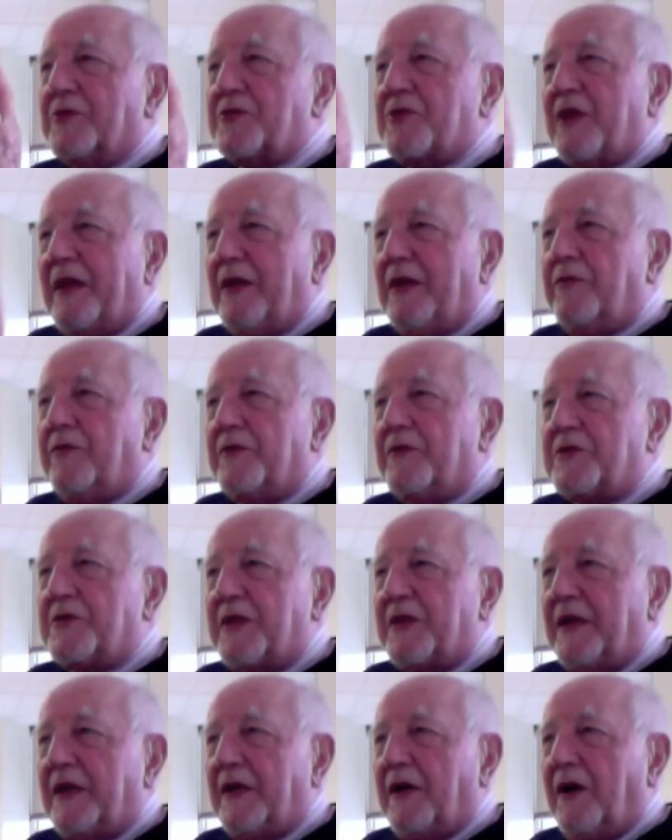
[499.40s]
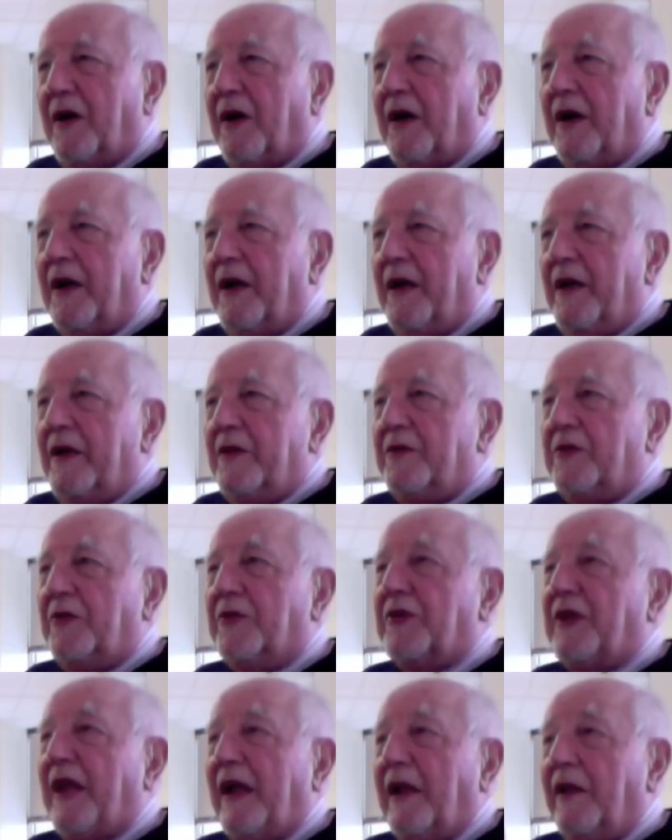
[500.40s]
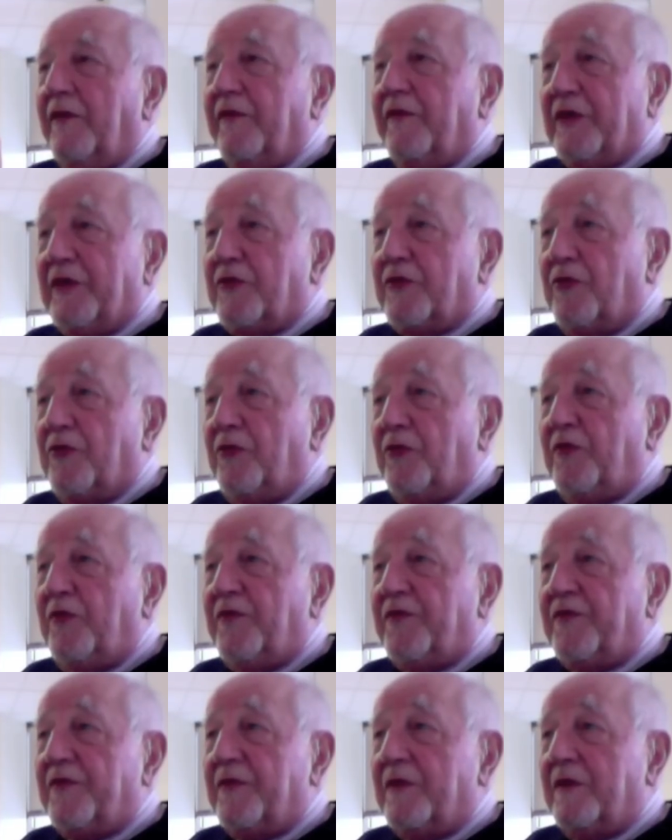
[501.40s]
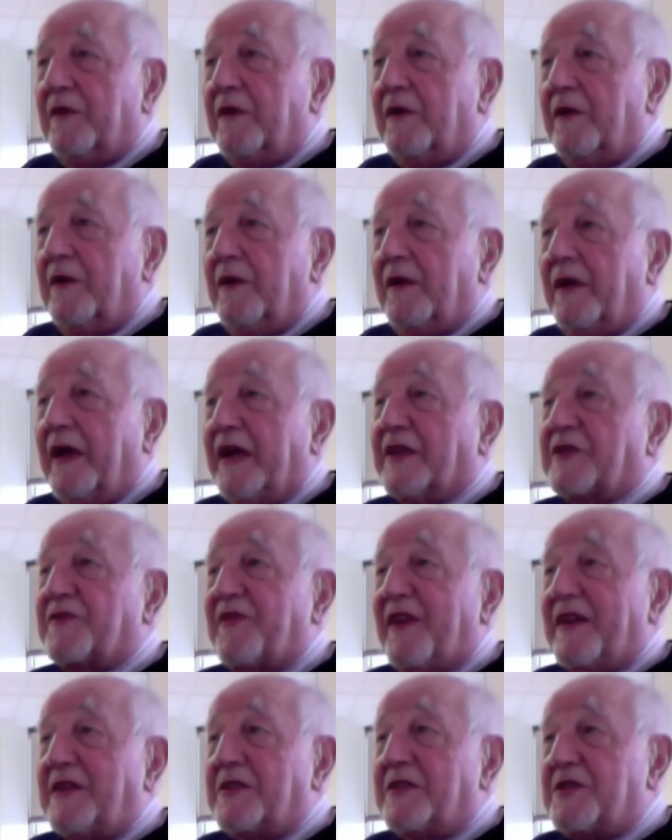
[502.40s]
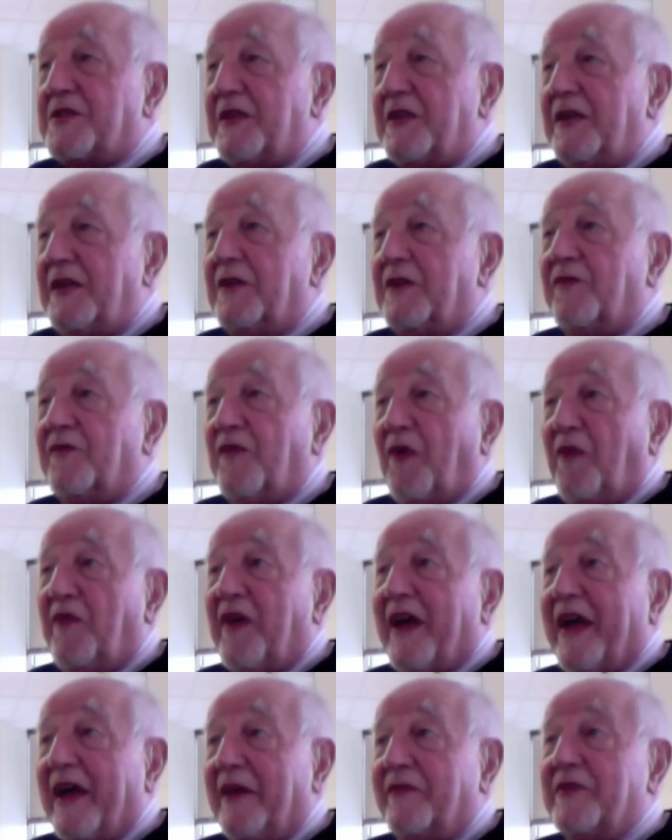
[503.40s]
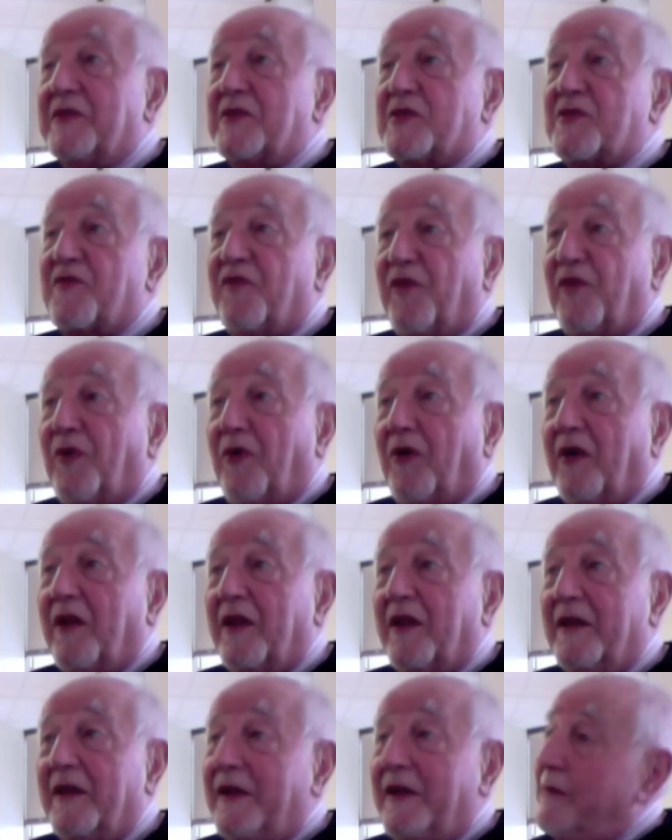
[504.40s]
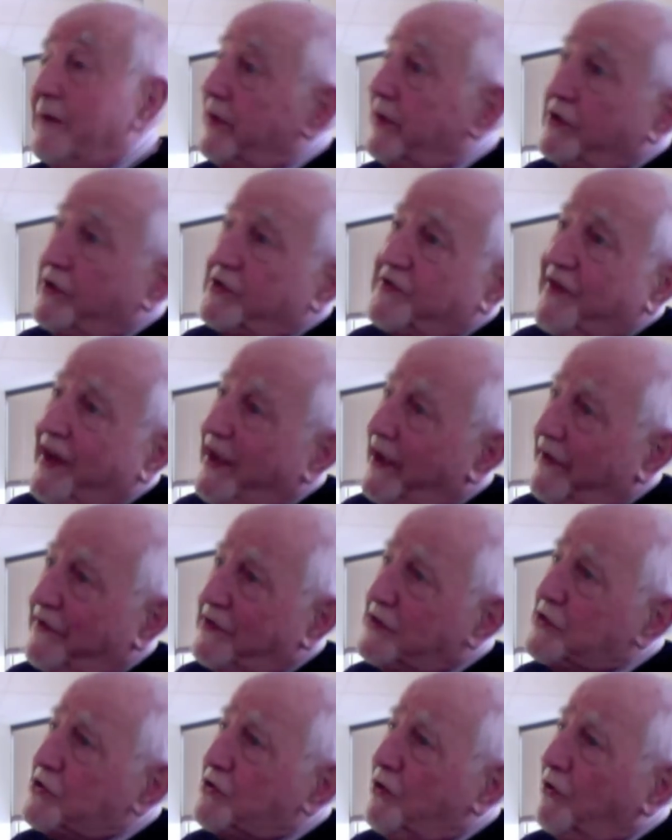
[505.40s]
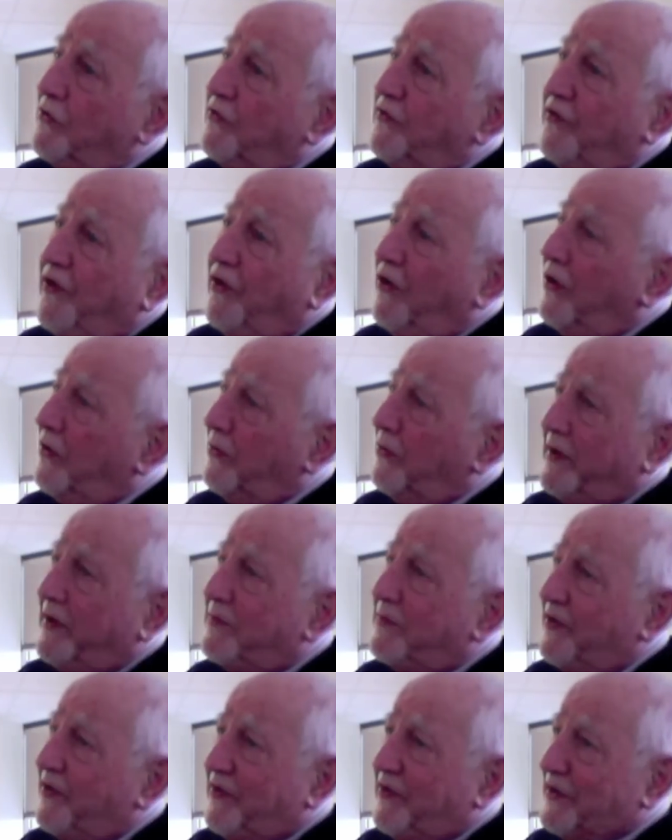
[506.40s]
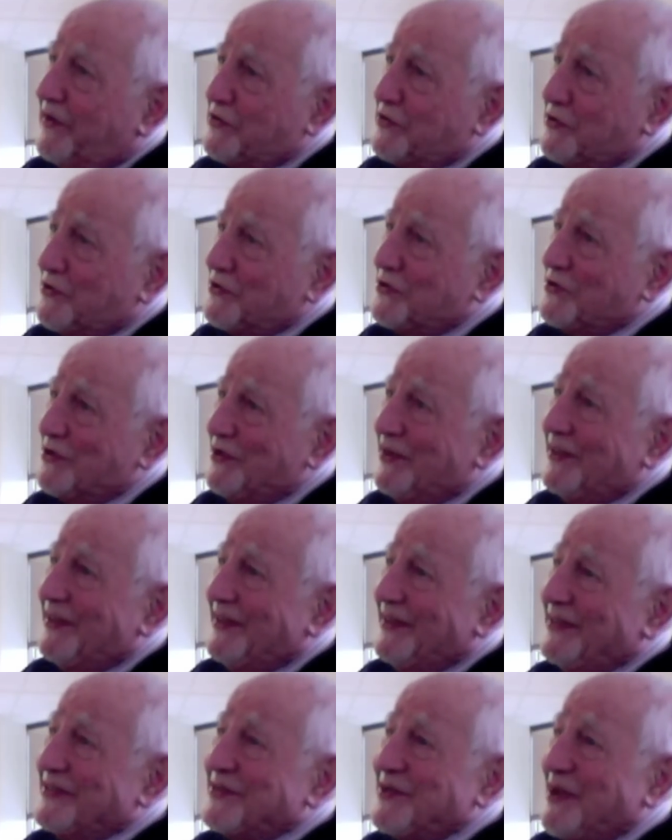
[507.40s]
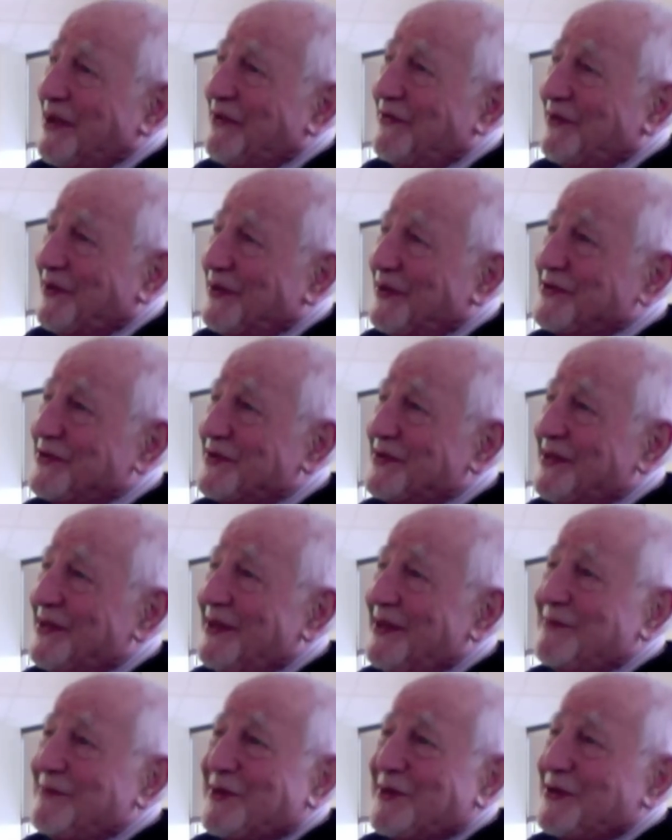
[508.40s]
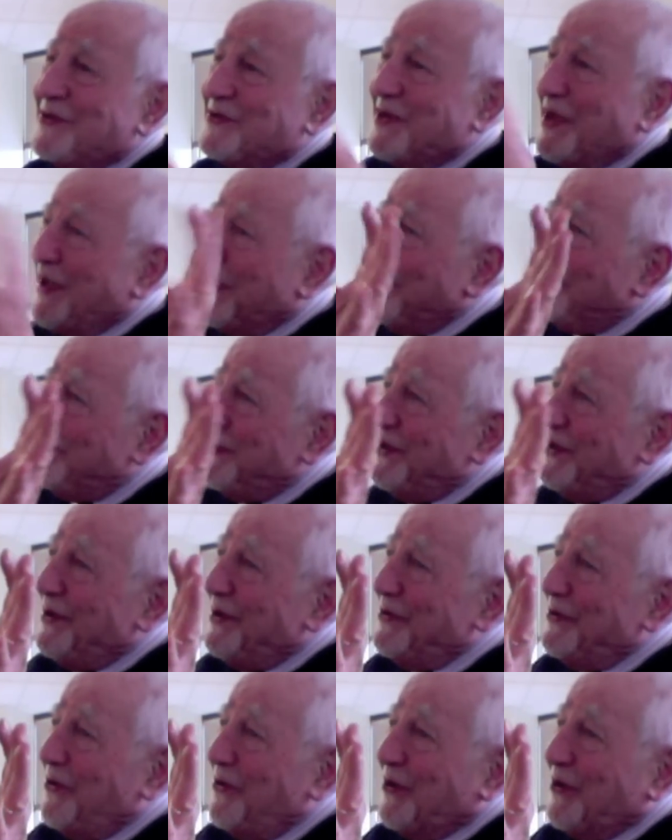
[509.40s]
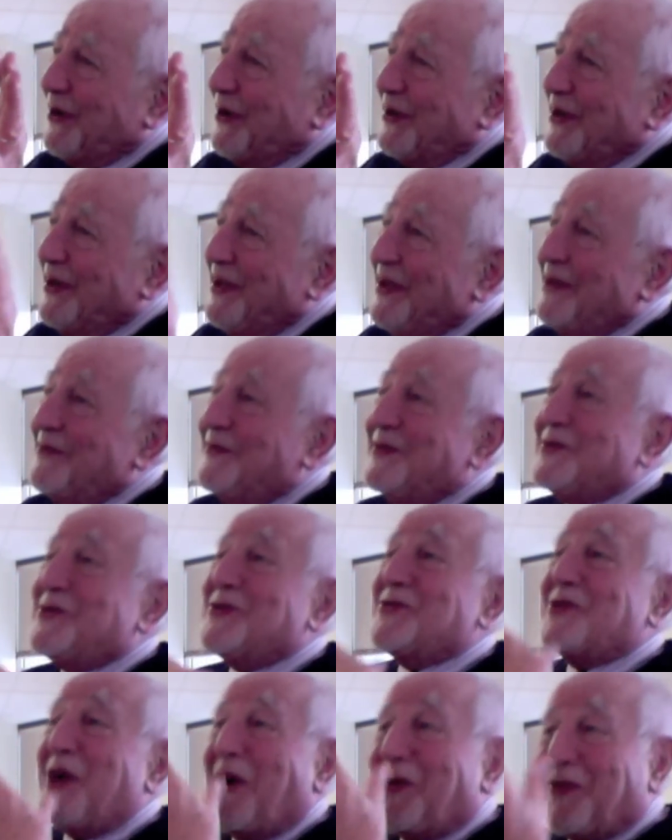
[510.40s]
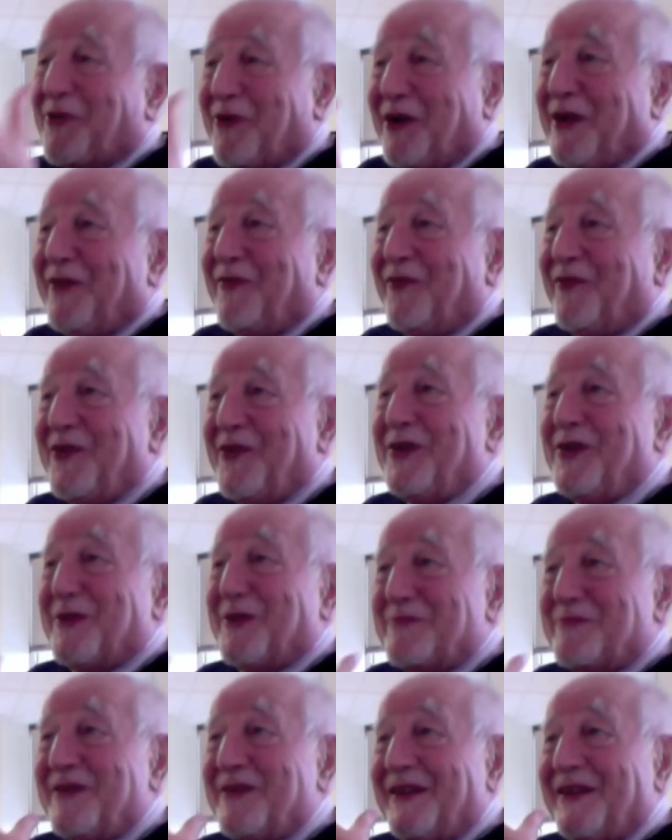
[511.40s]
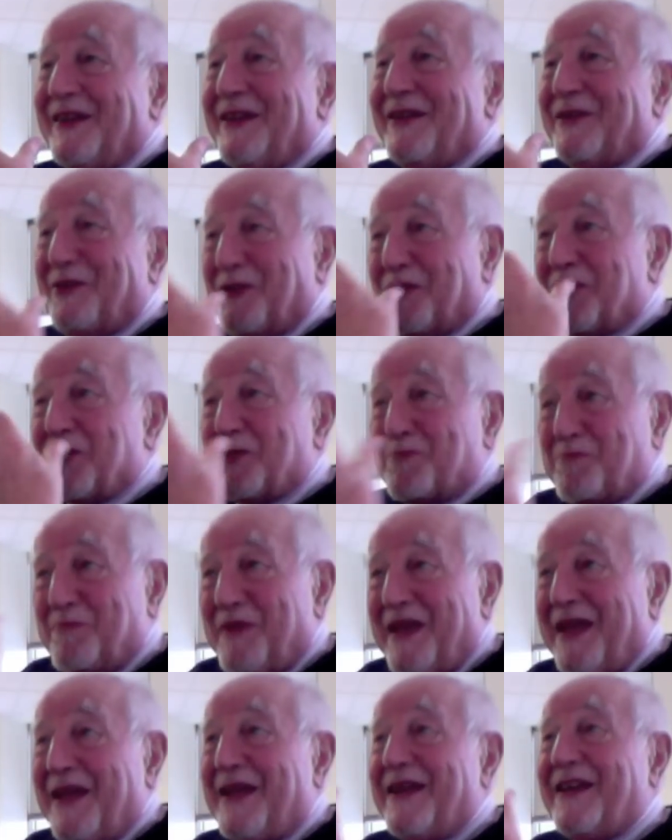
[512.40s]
what the ideas properly most interesting are, to tell the truth as they see it while the heavens fall, because the heavens don't fall when professors say things, because they can be ignored.